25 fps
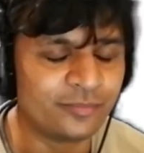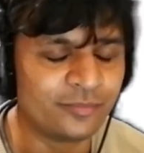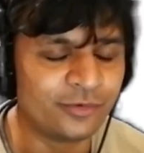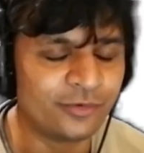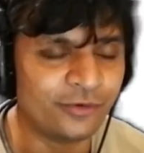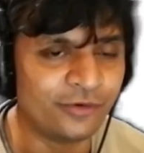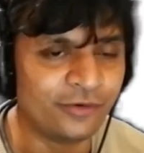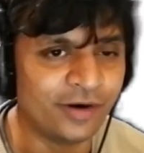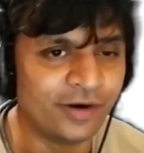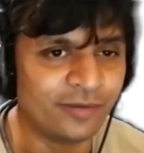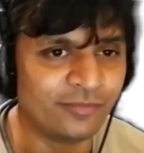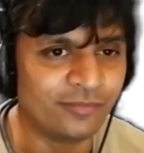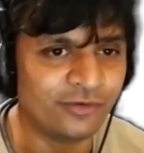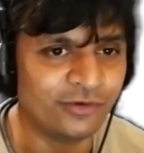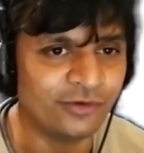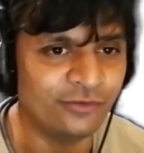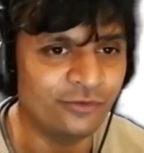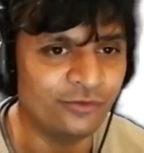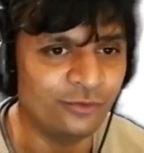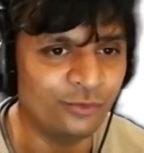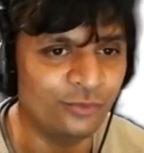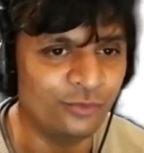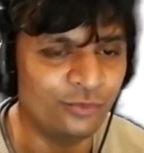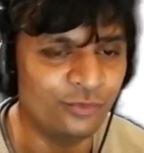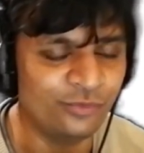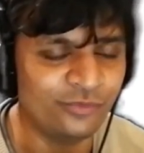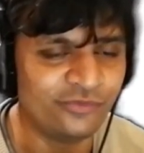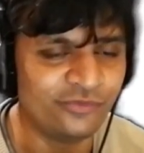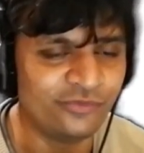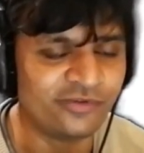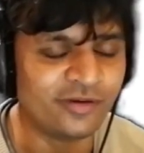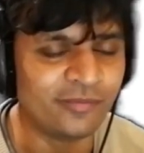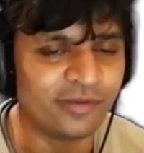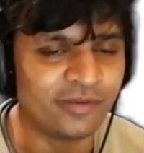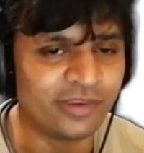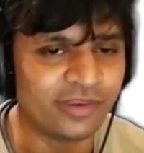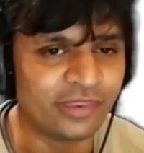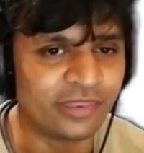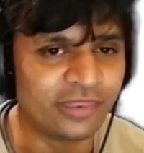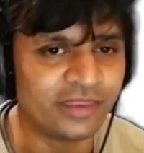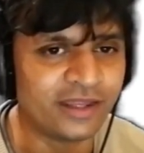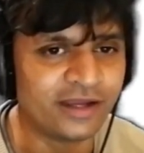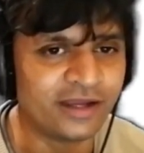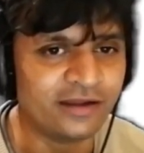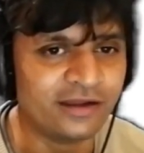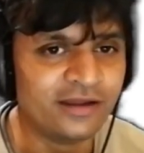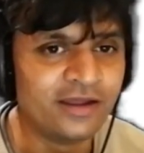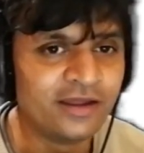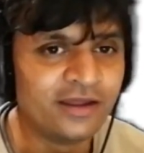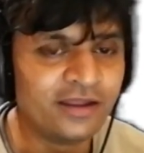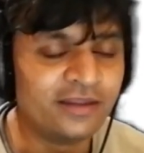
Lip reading: program to do some other thing.